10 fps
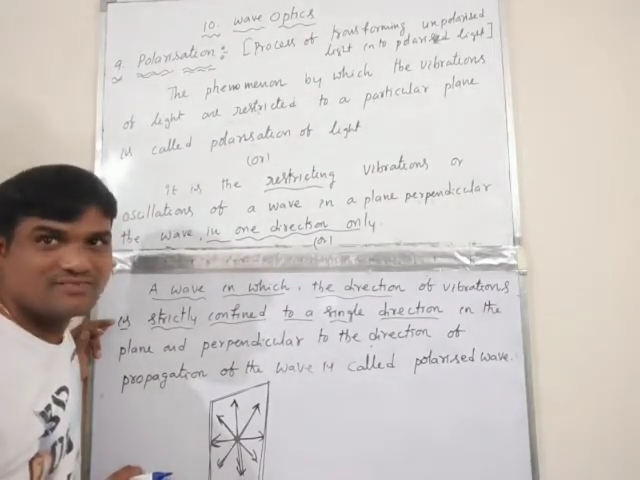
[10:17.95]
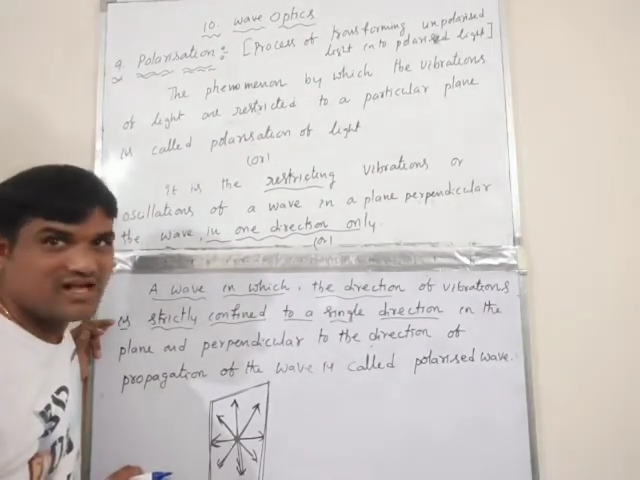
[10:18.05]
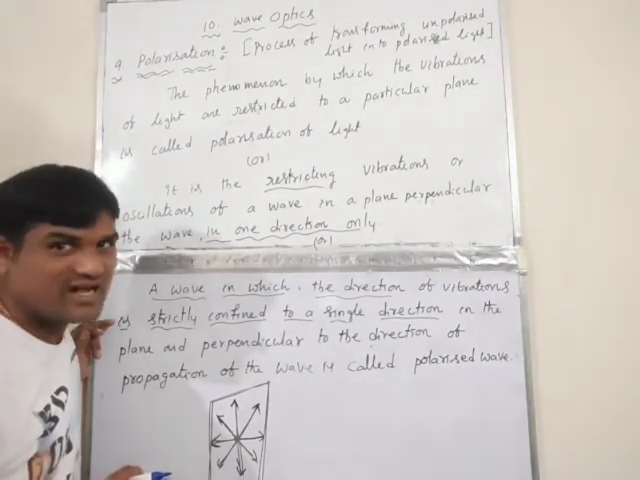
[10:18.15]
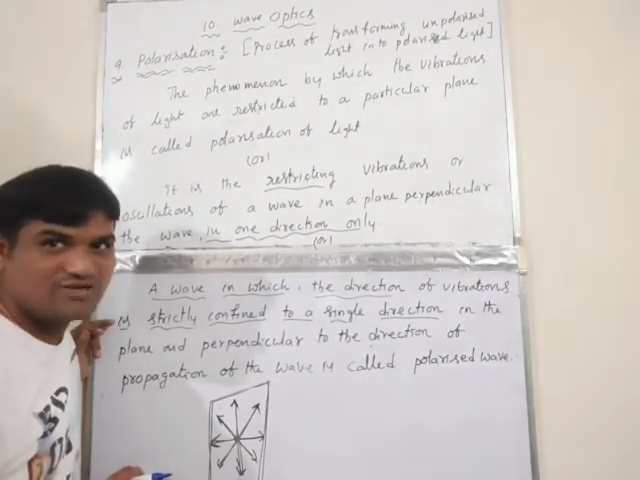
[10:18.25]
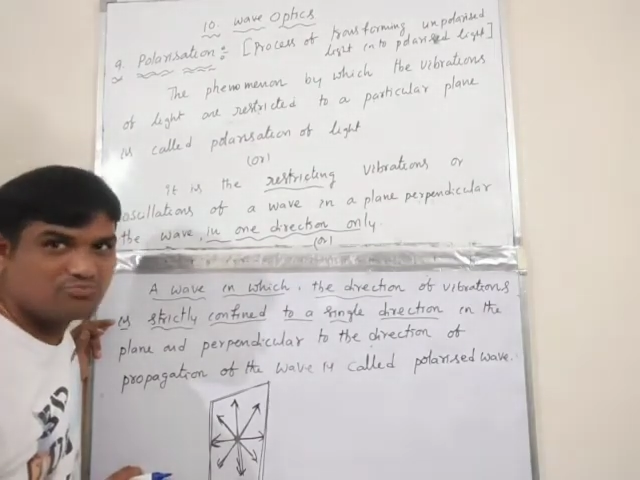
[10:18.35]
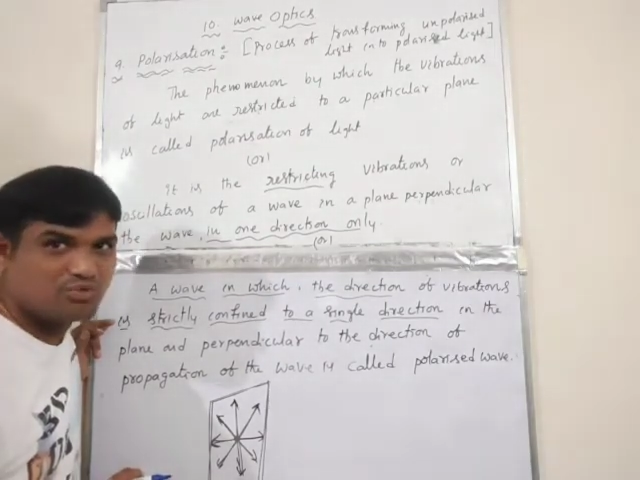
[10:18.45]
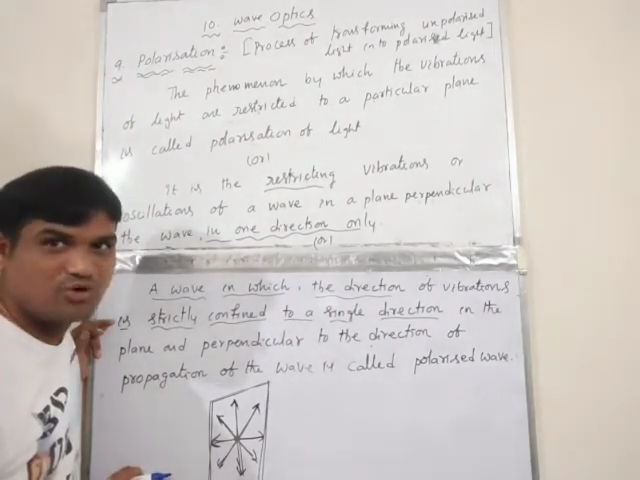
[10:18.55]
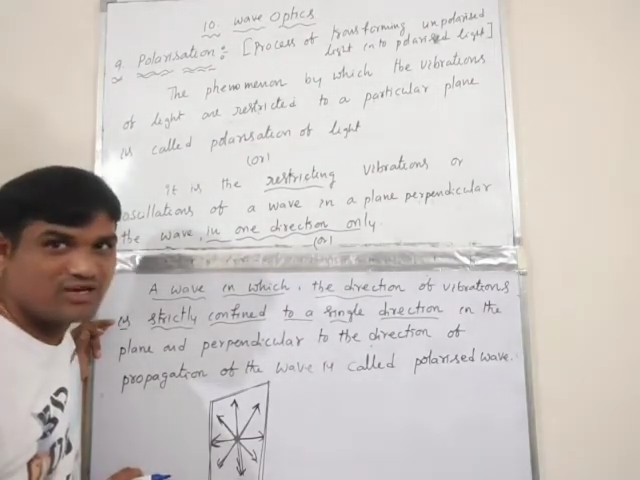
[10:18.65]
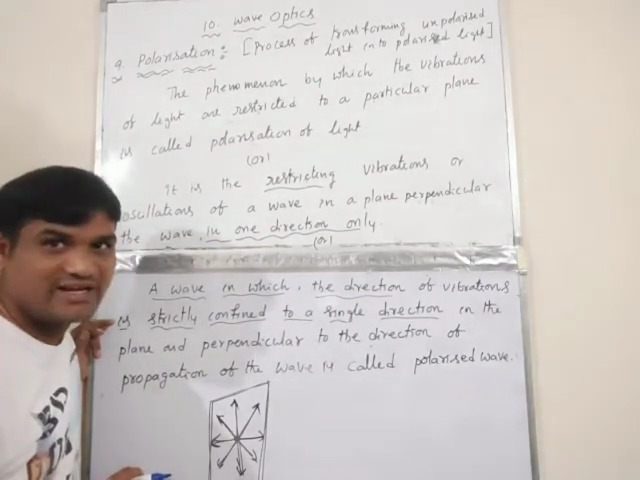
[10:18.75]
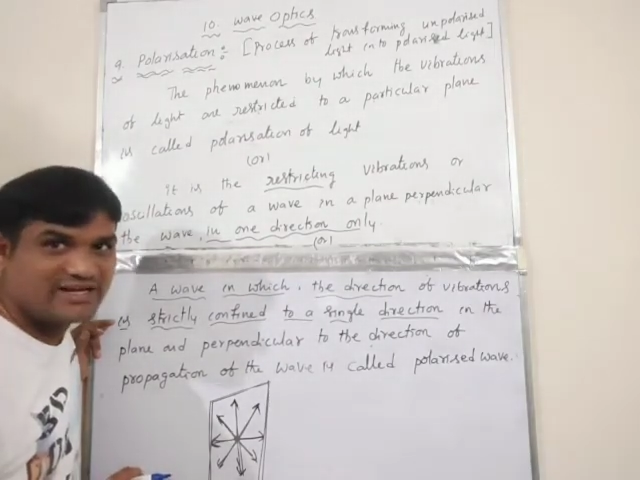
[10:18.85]

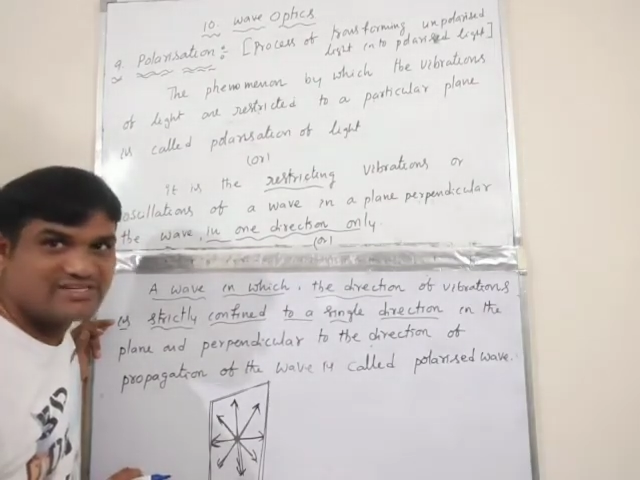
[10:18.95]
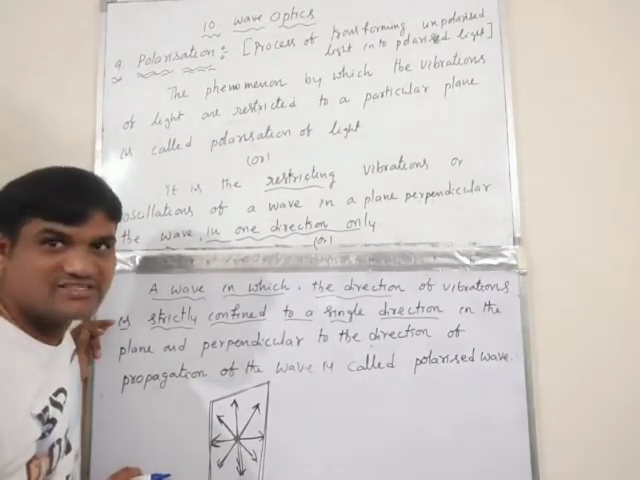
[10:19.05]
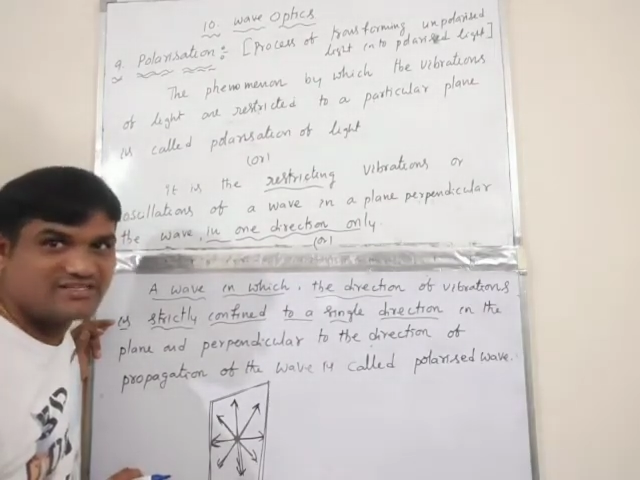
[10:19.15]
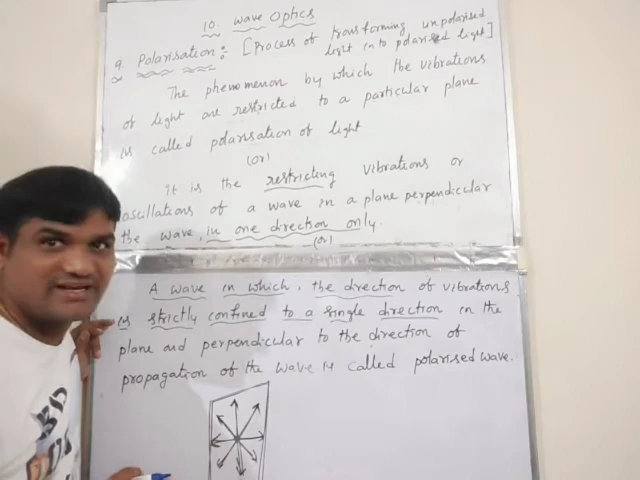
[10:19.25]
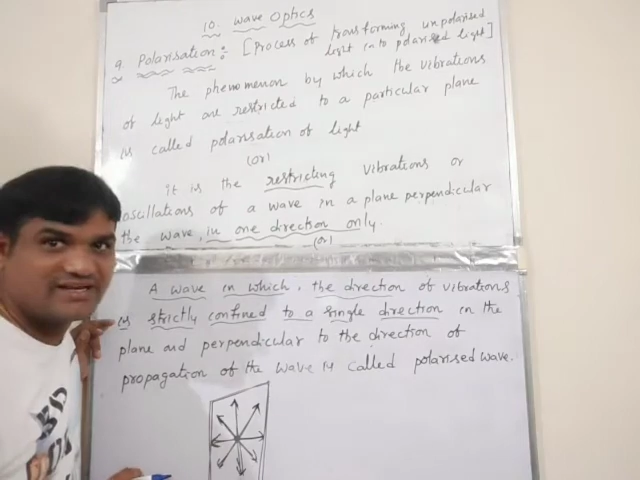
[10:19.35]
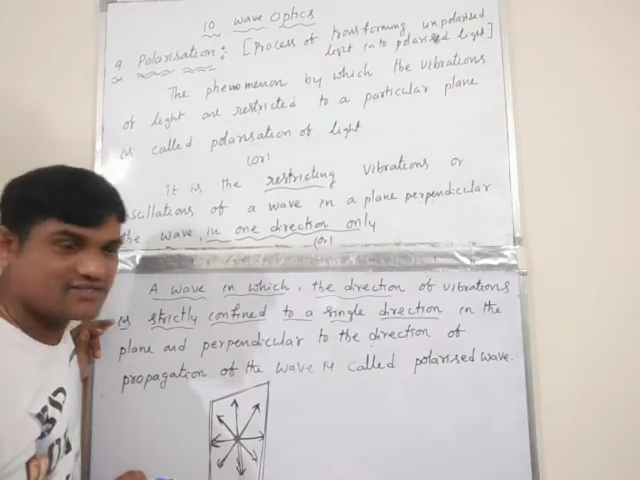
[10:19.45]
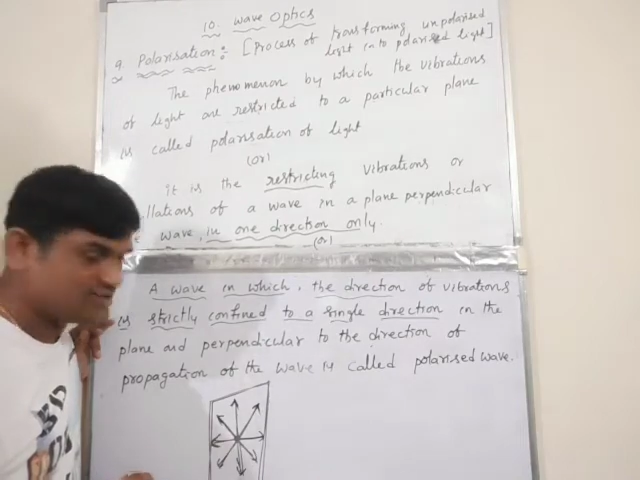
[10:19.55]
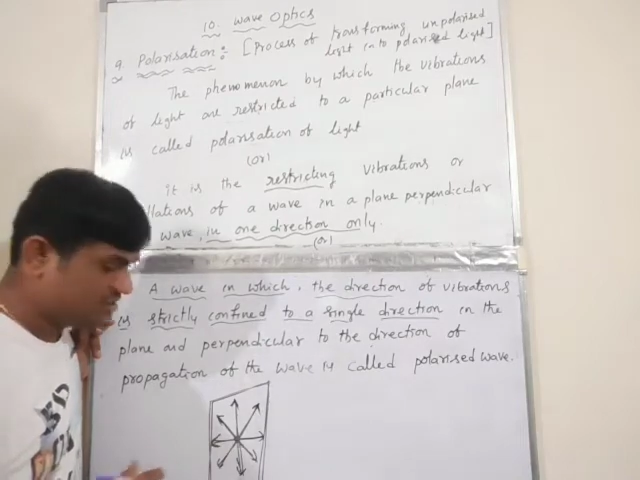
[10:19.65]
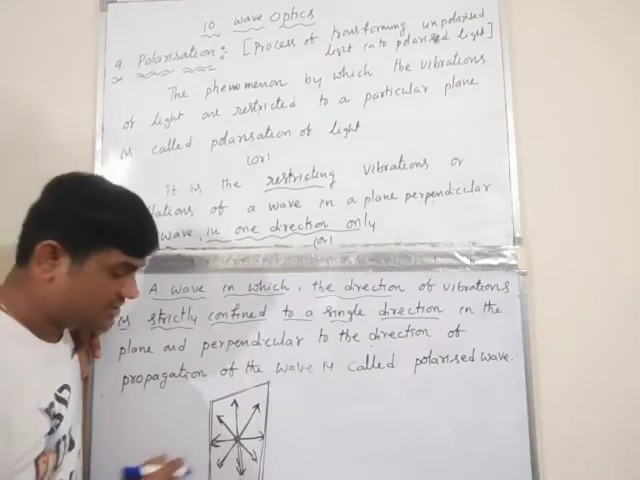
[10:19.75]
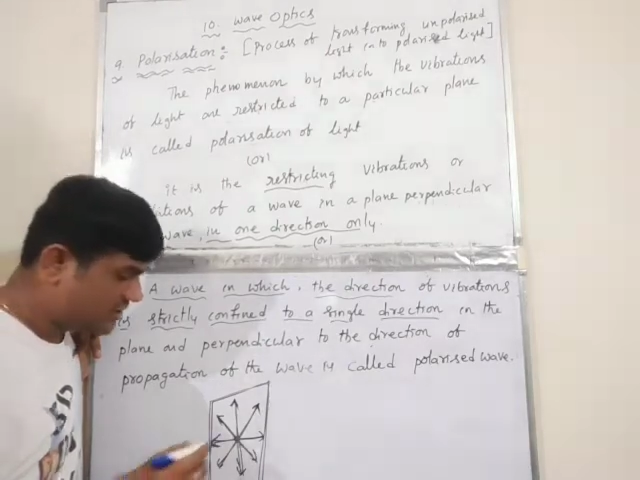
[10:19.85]
Unpolarized light.
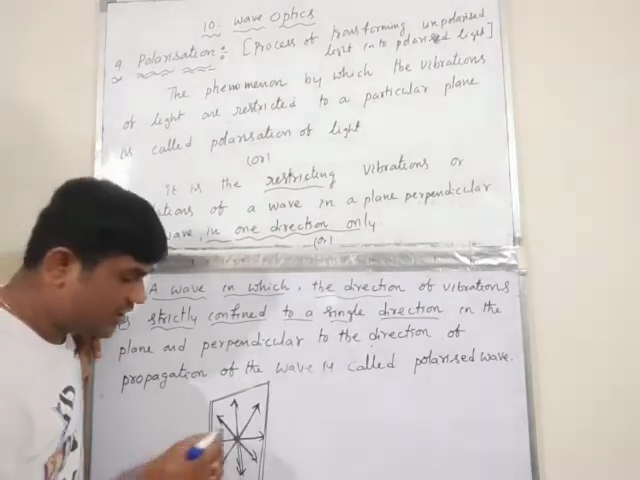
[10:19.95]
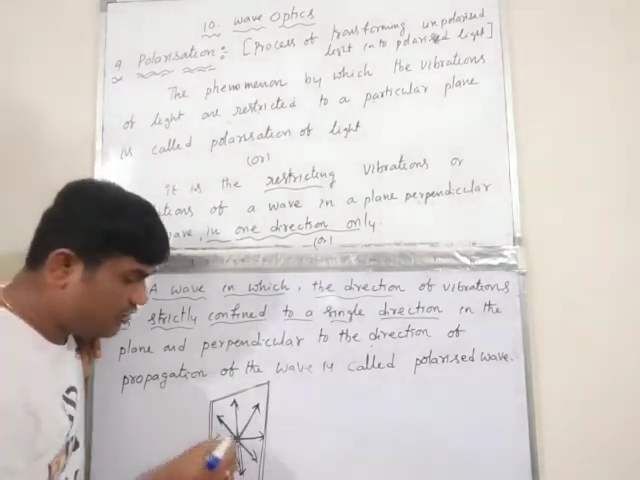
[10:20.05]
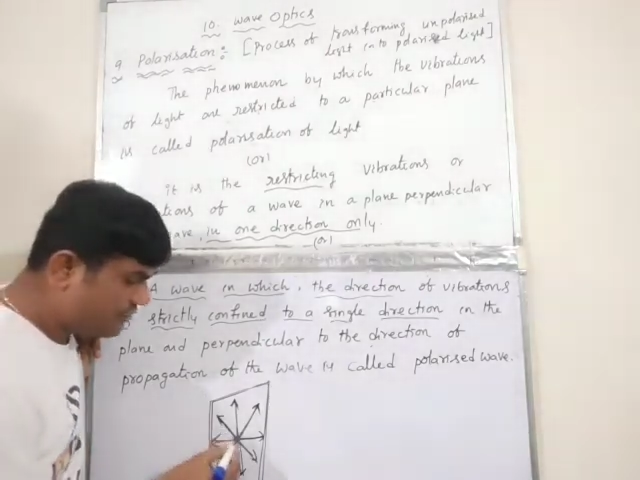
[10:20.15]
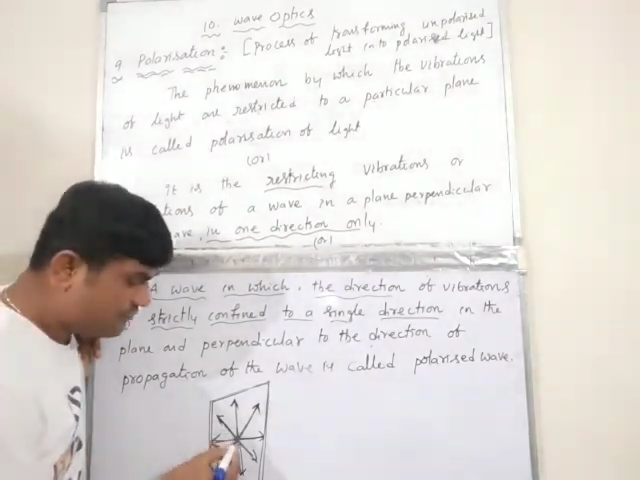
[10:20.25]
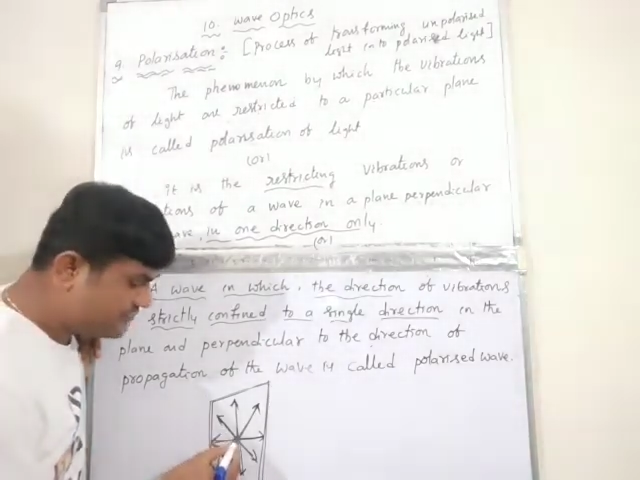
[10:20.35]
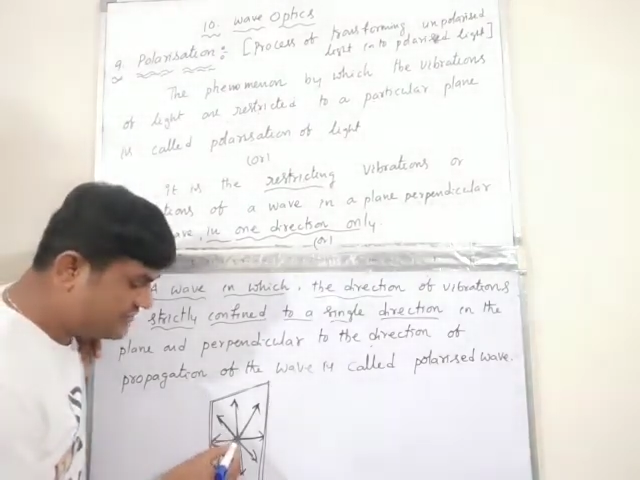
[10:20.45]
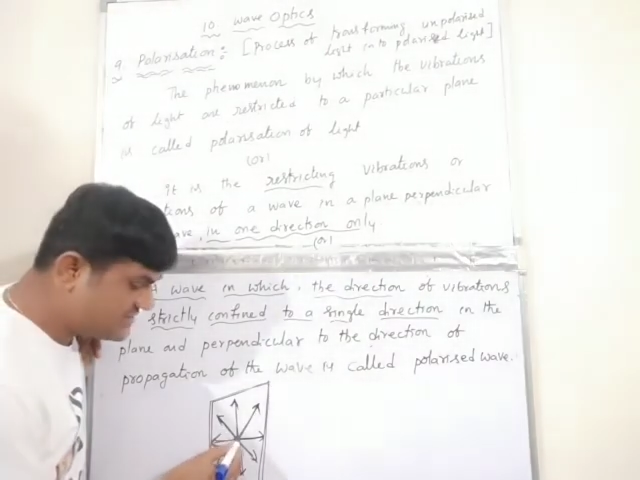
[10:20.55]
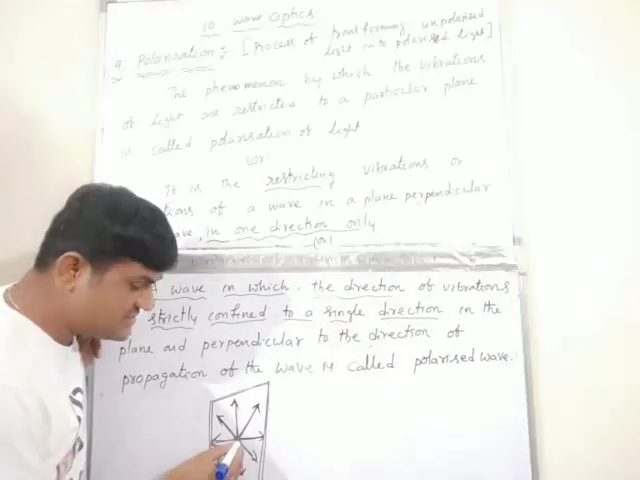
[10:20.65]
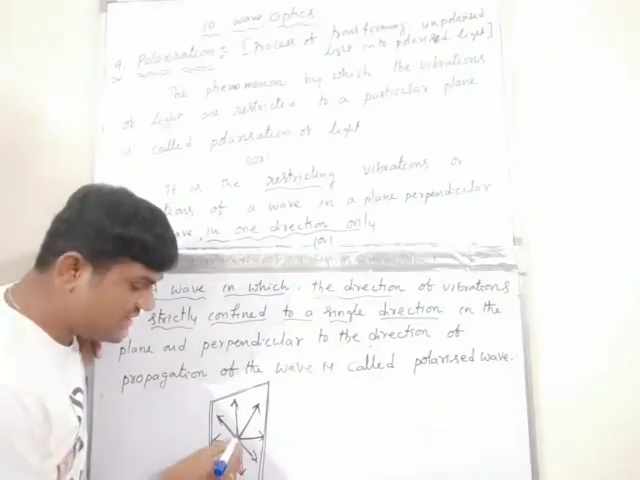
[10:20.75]
Now this